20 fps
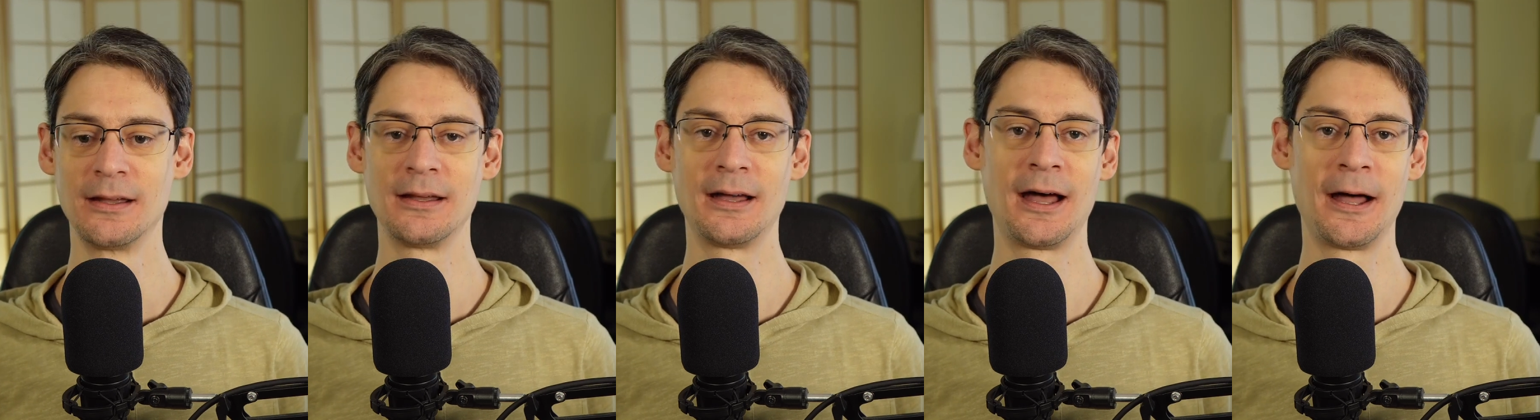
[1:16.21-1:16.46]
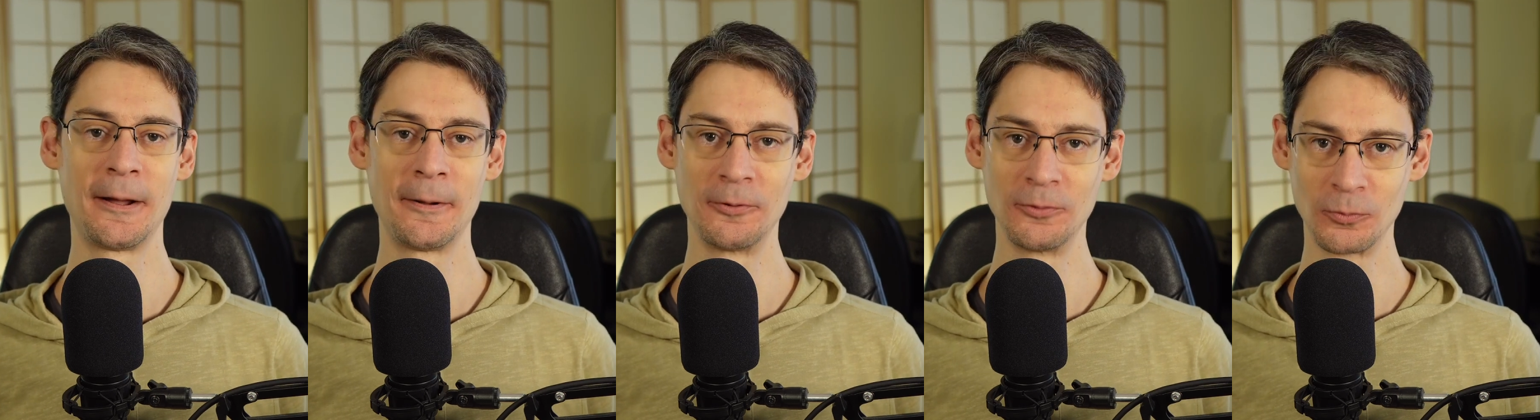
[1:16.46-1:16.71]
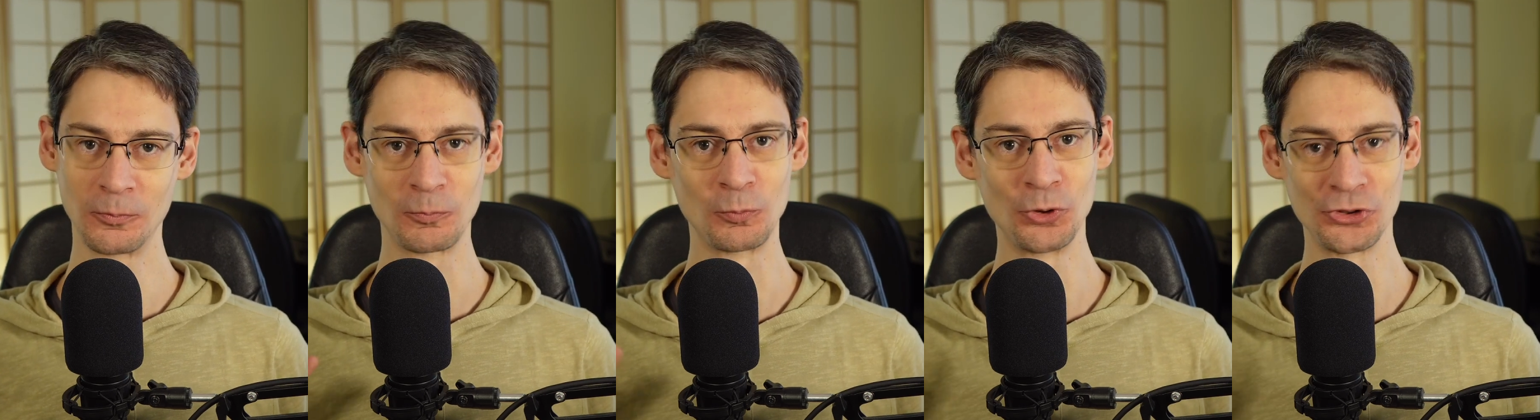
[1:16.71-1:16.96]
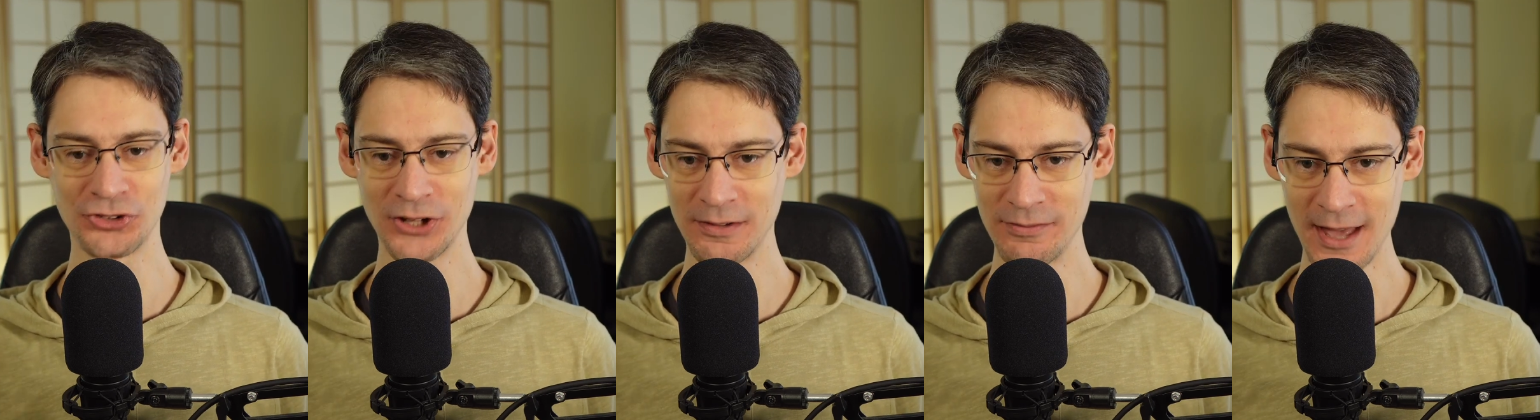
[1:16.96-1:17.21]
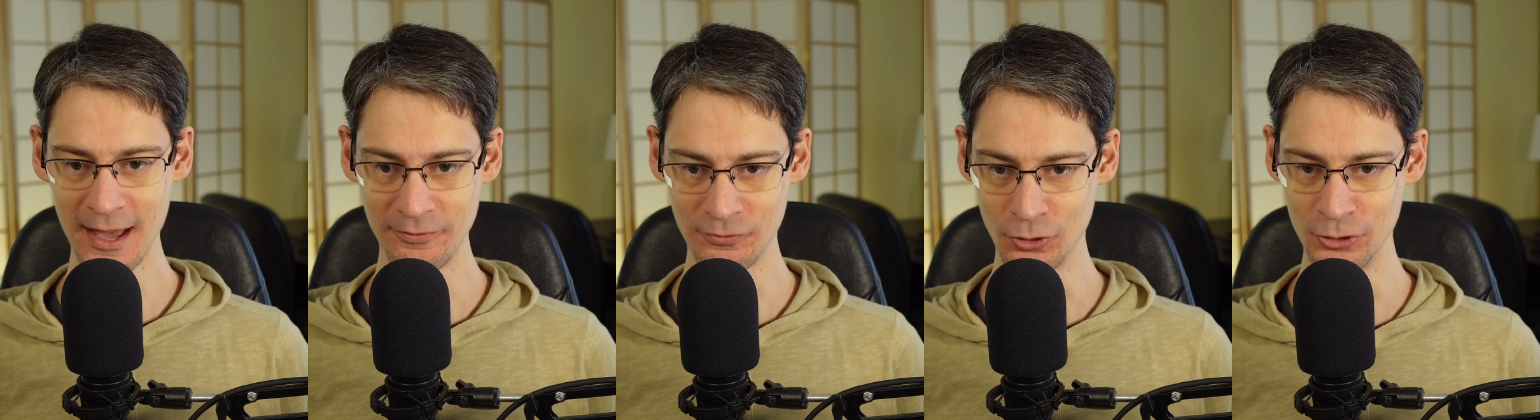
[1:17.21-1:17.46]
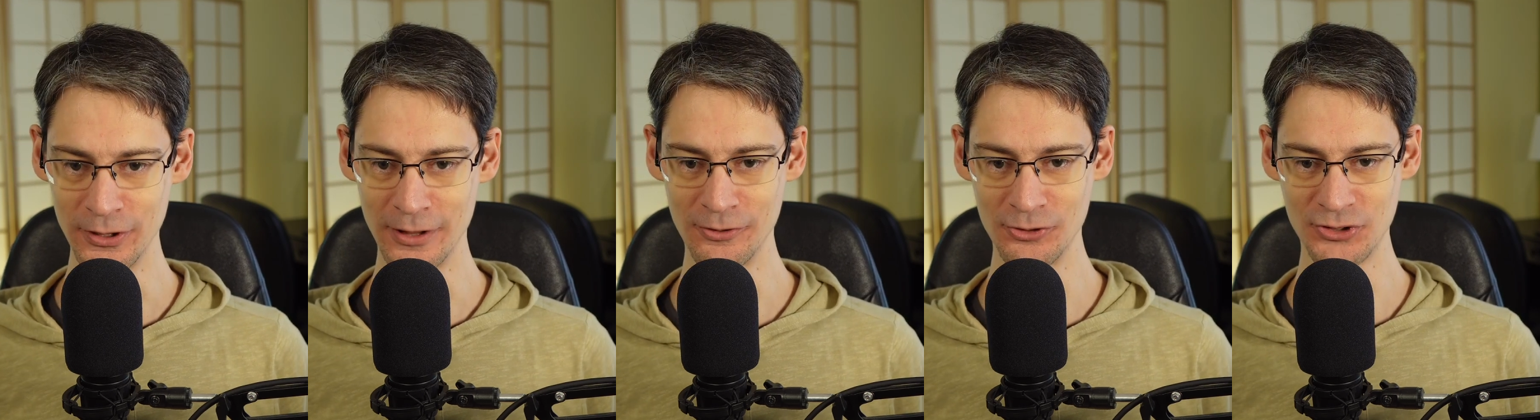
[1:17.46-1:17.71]
We'll save that
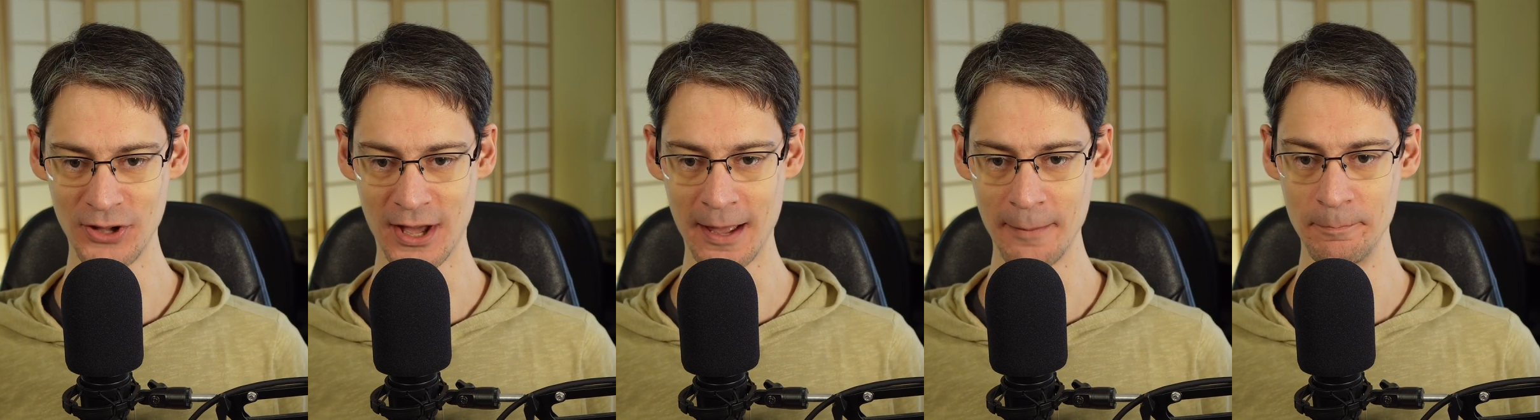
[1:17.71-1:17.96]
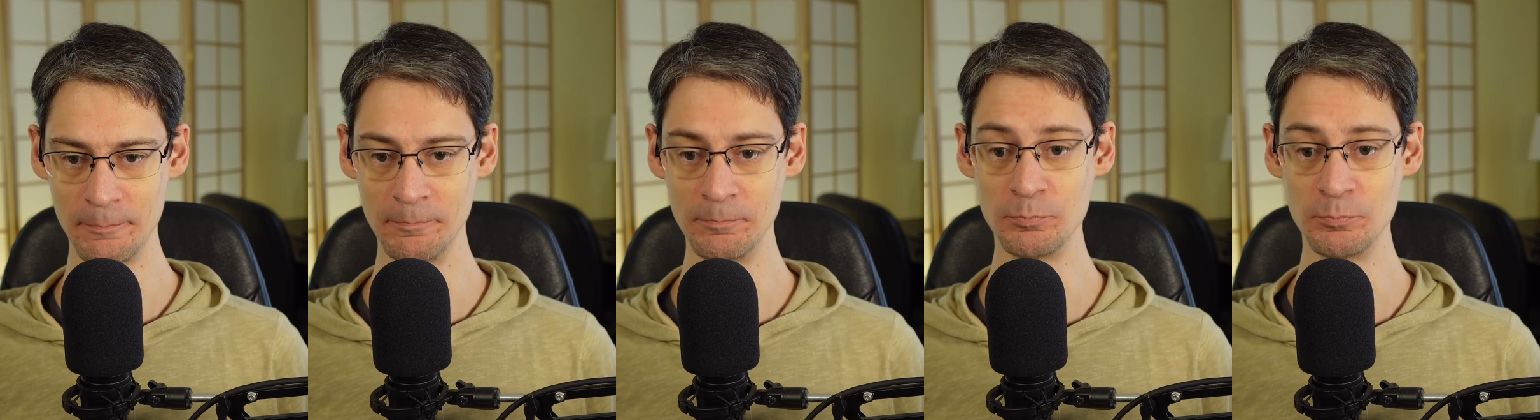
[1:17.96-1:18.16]
for another time.